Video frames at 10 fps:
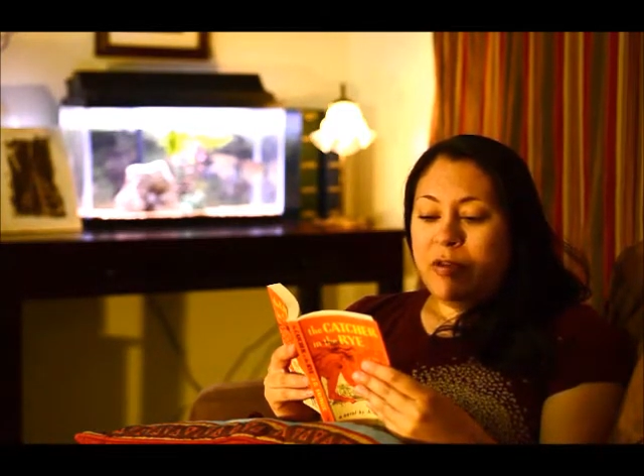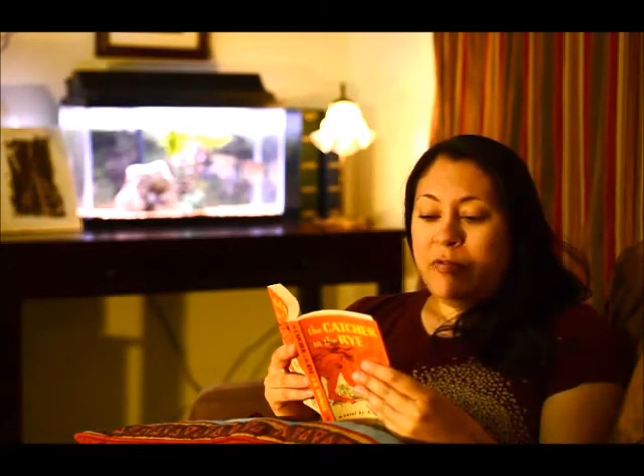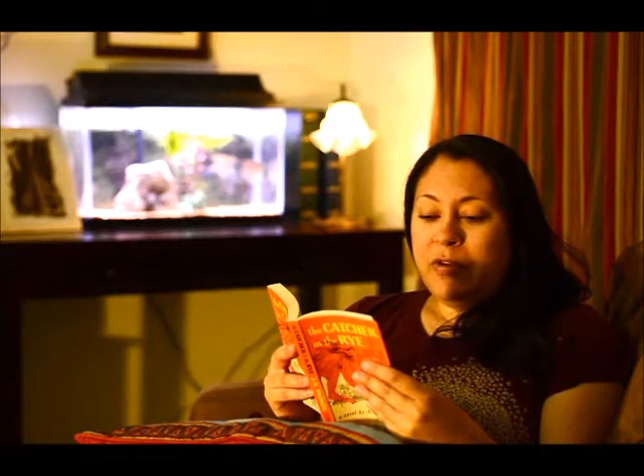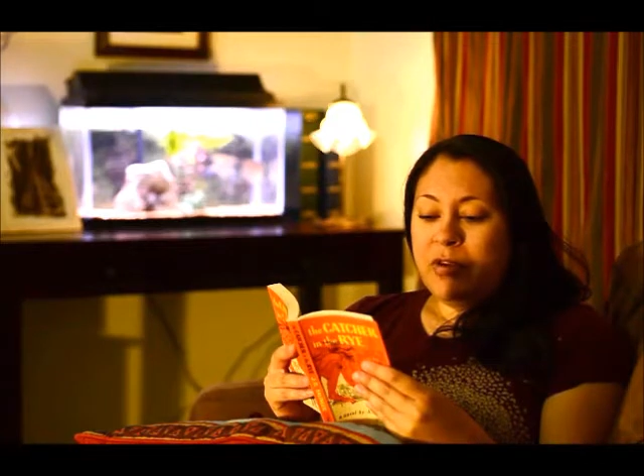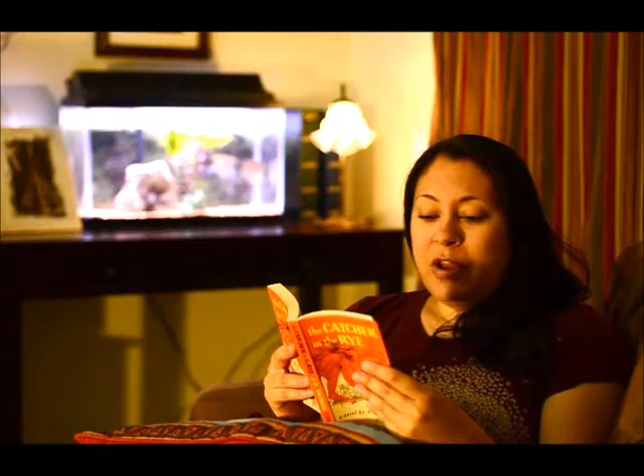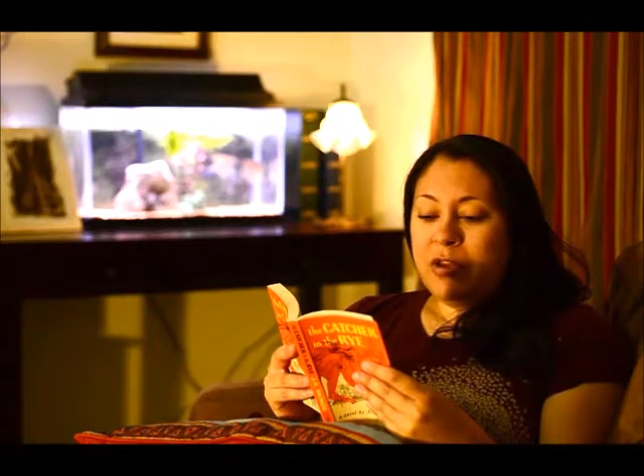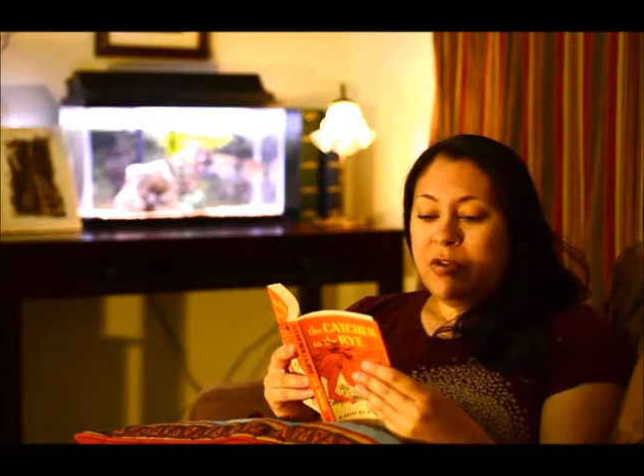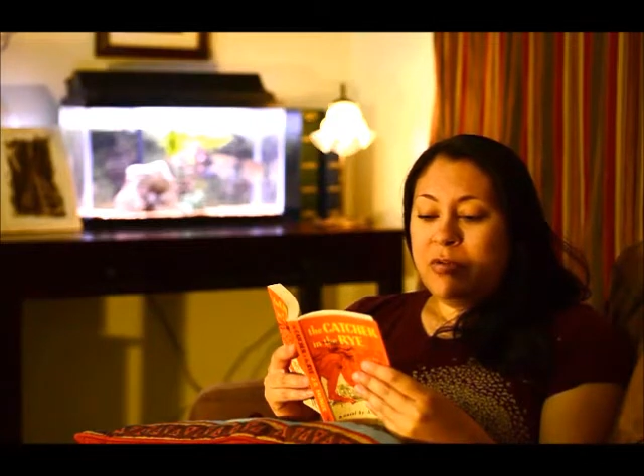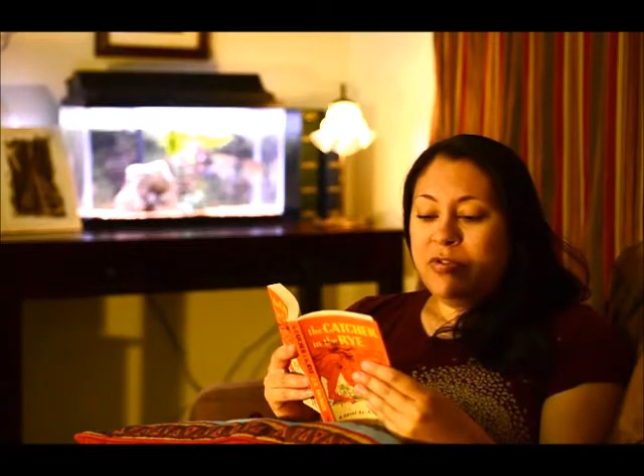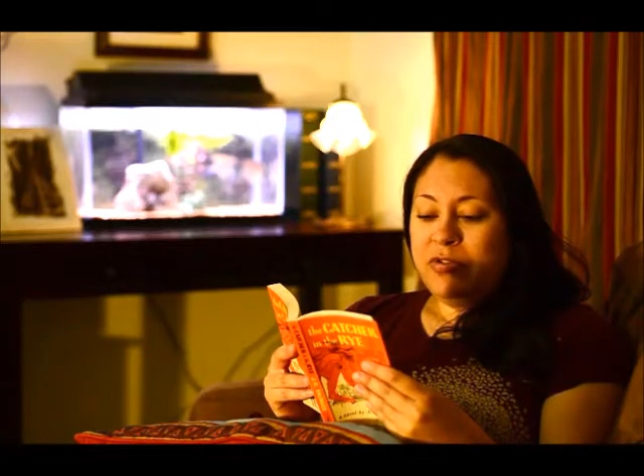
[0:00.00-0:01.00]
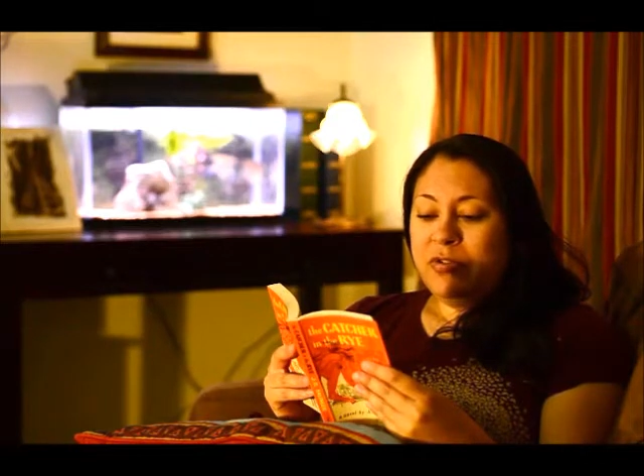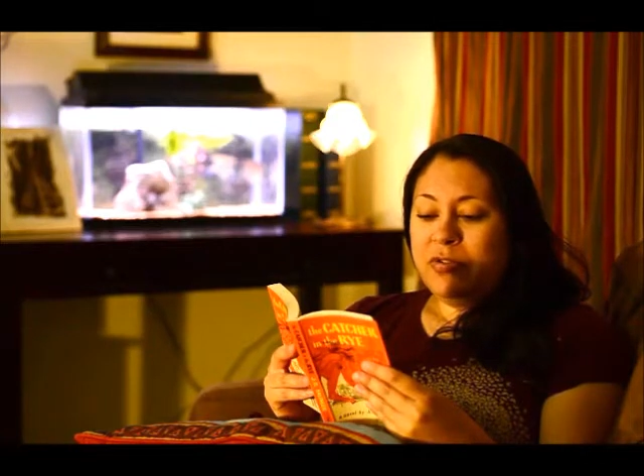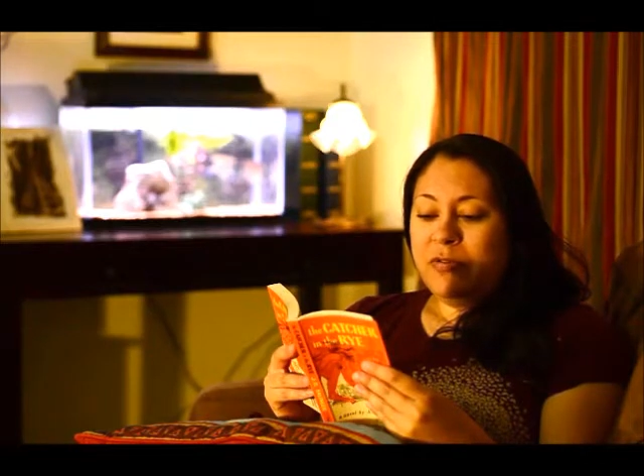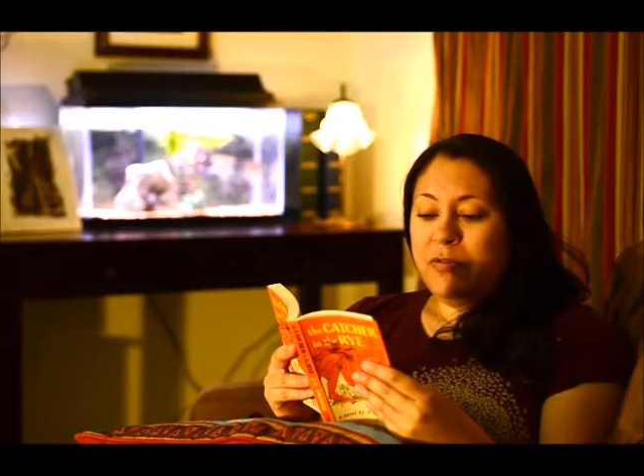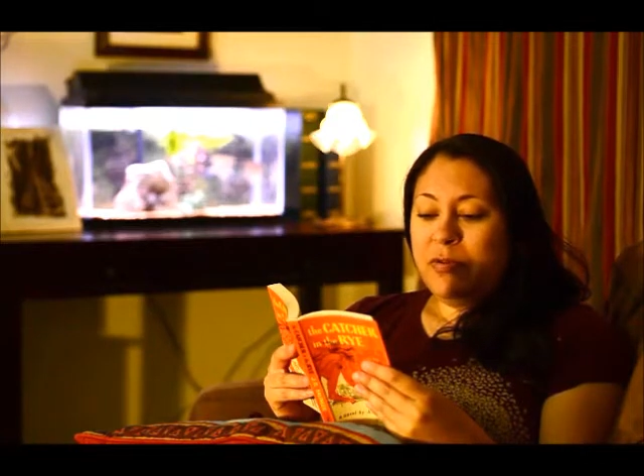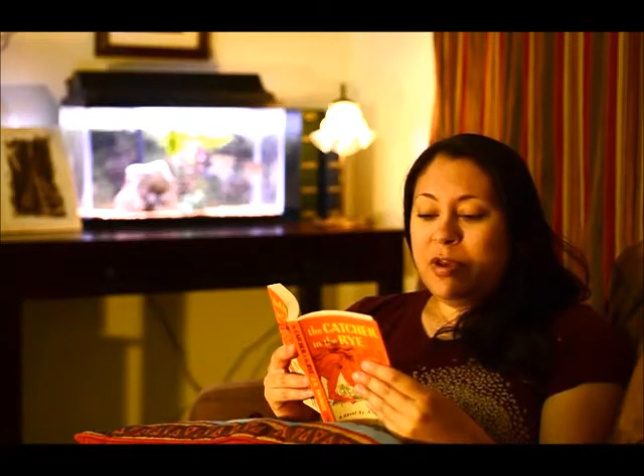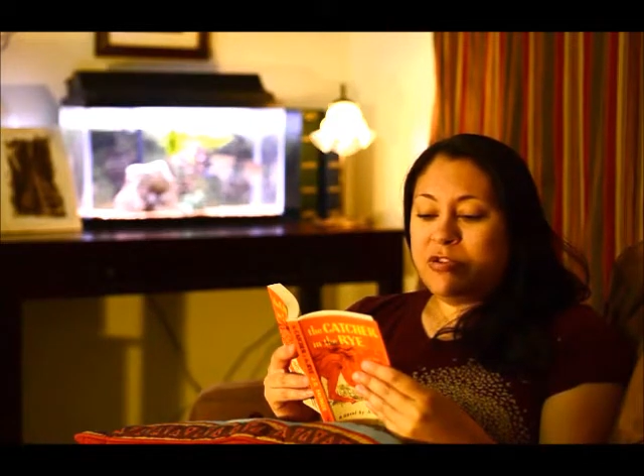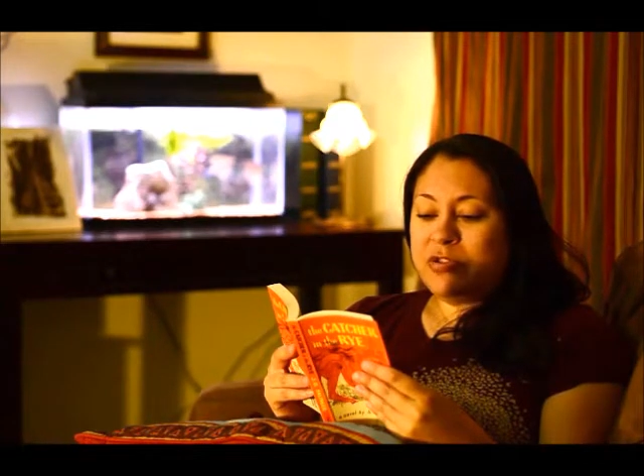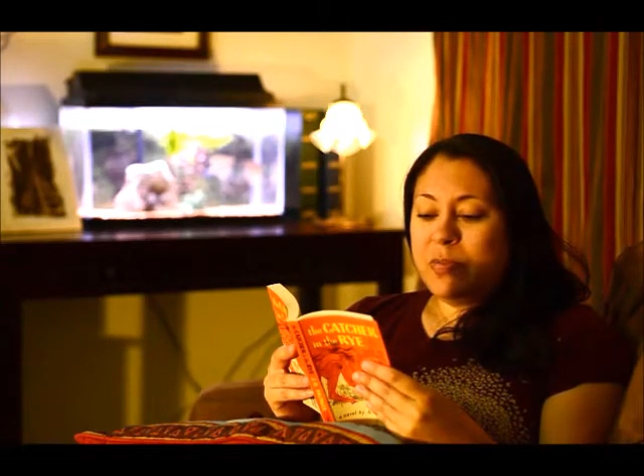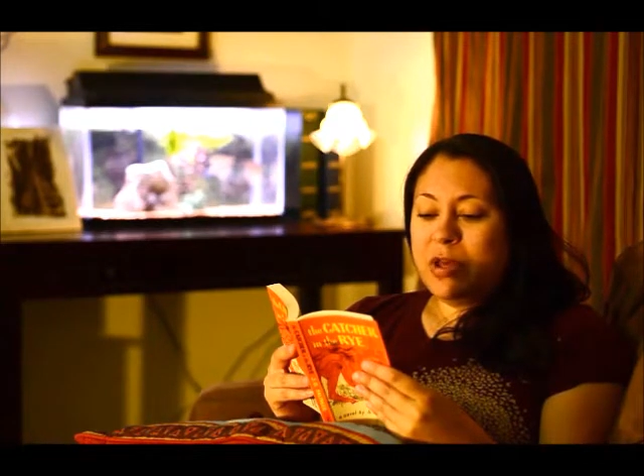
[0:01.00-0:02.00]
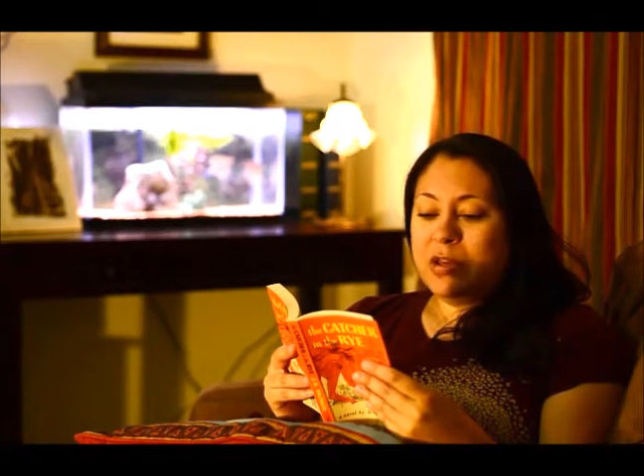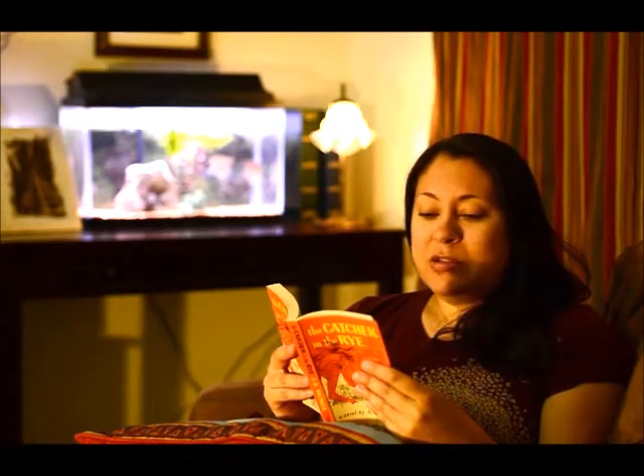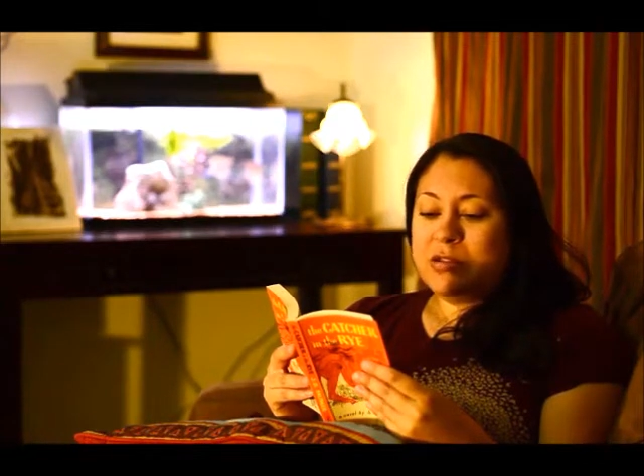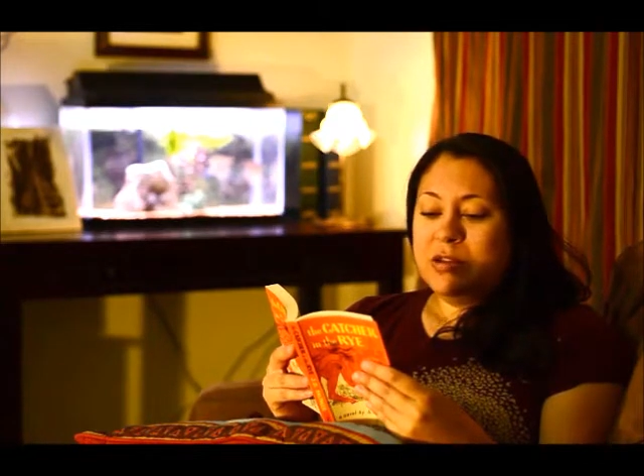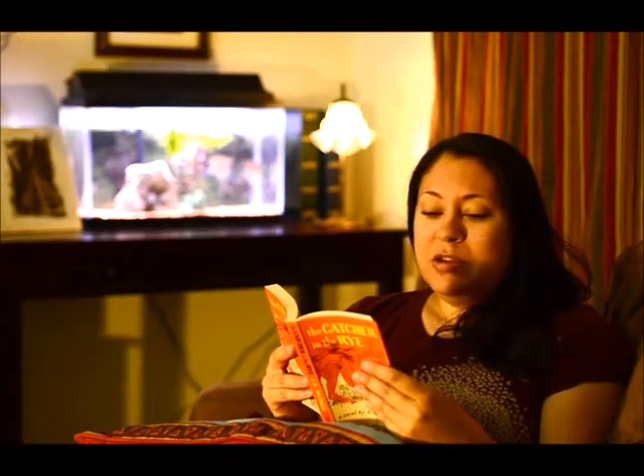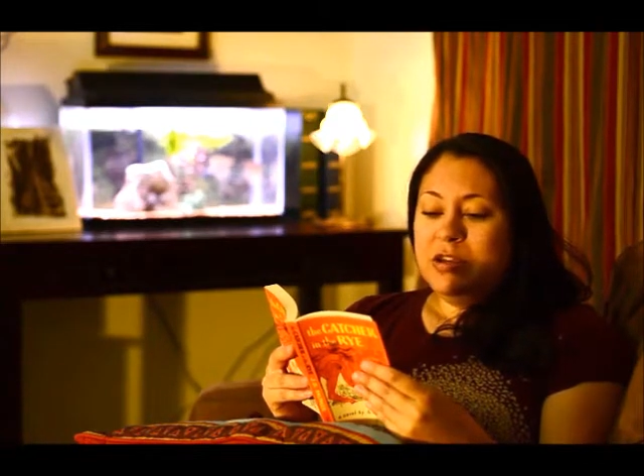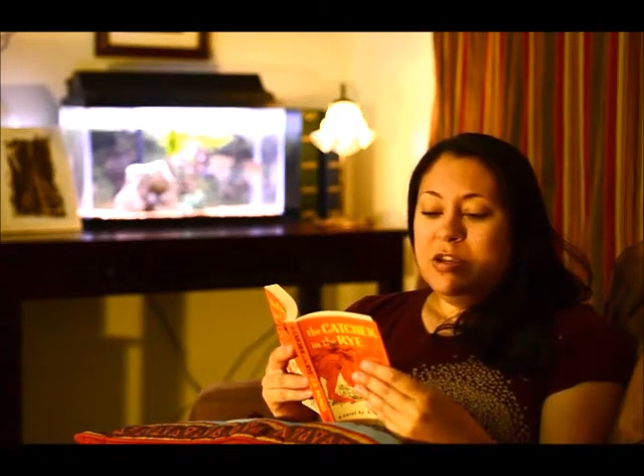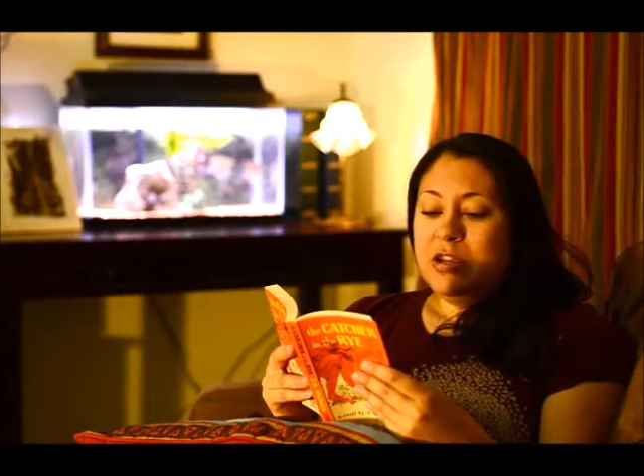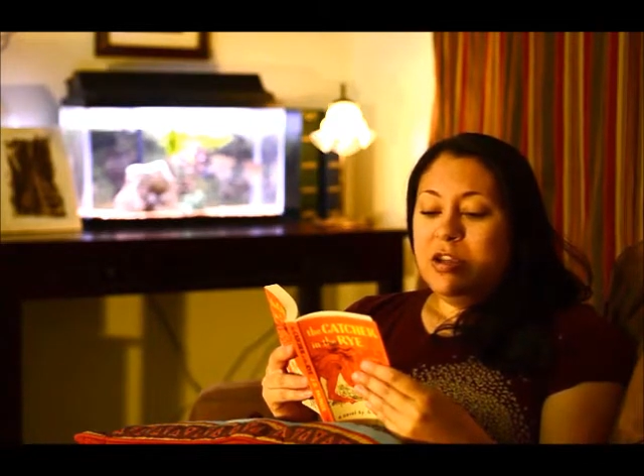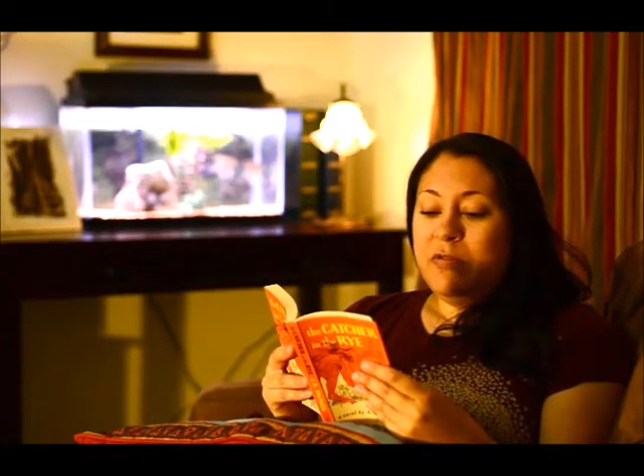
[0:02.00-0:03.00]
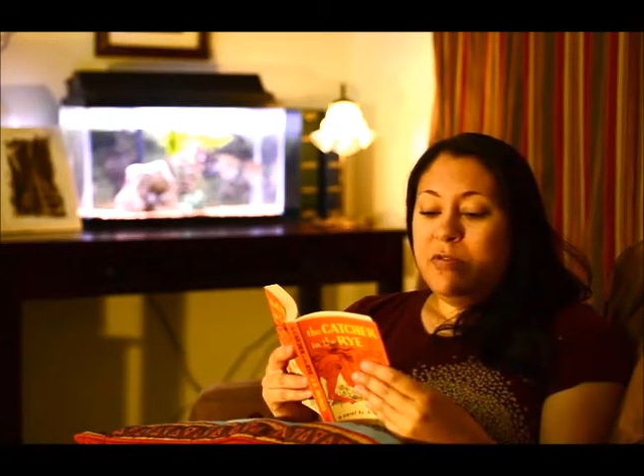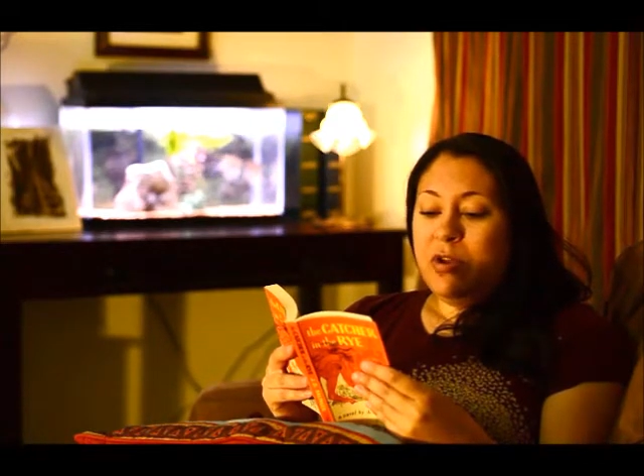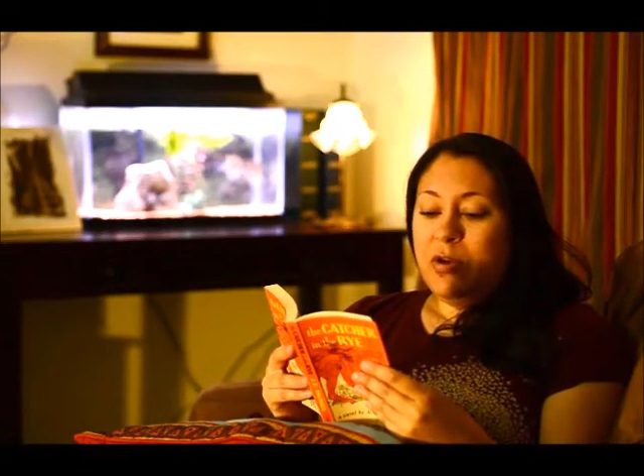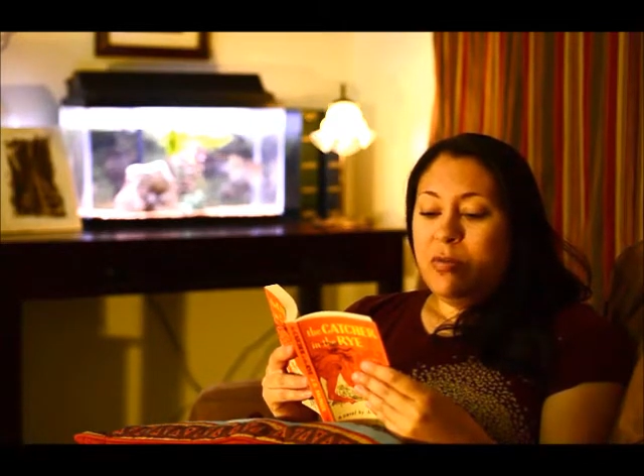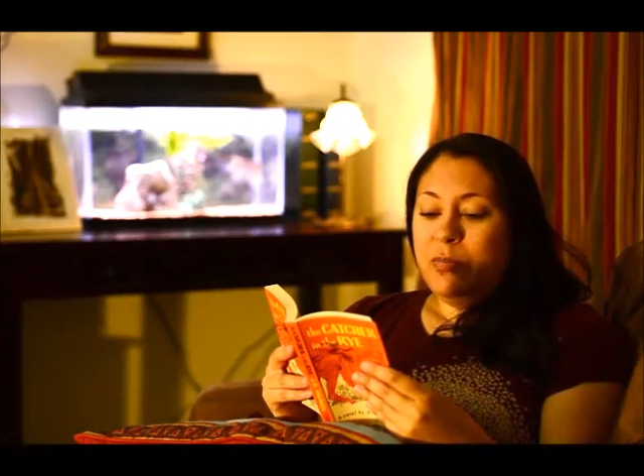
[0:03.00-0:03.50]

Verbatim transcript: I figured I could always use a few extra bucks. You never know.